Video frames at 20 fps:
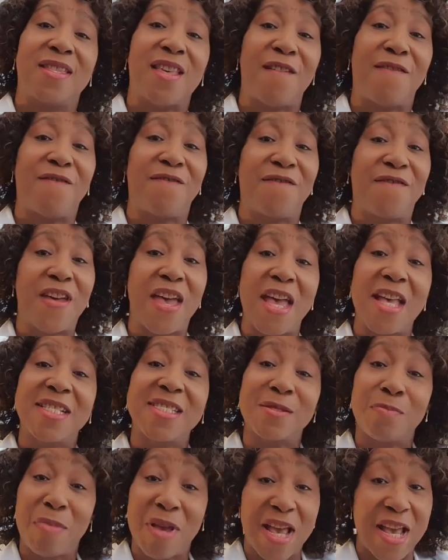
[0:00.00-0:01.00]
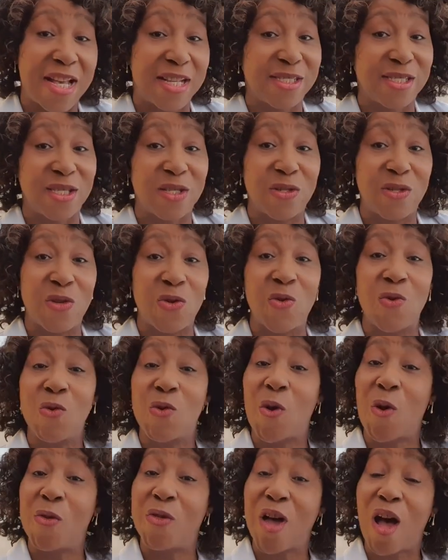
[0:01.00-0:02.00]
The first person
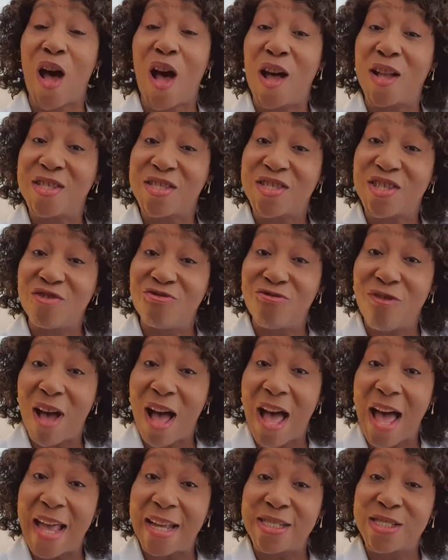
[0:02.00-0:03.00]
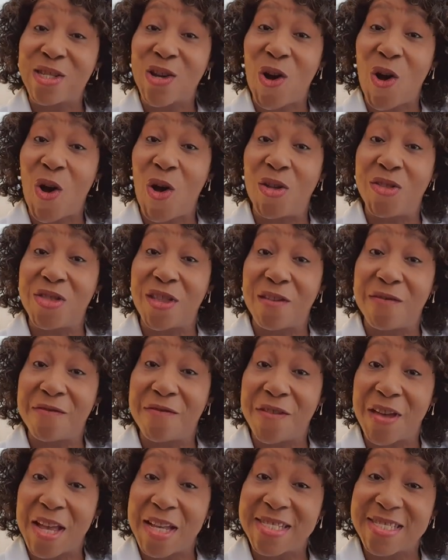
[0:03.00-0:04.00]
who got the answer right on the
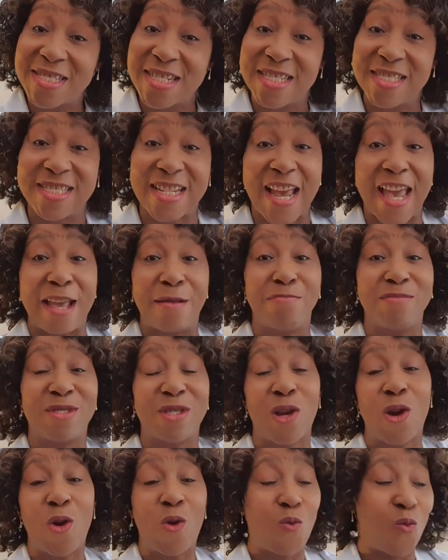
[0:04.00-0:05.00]
first attempt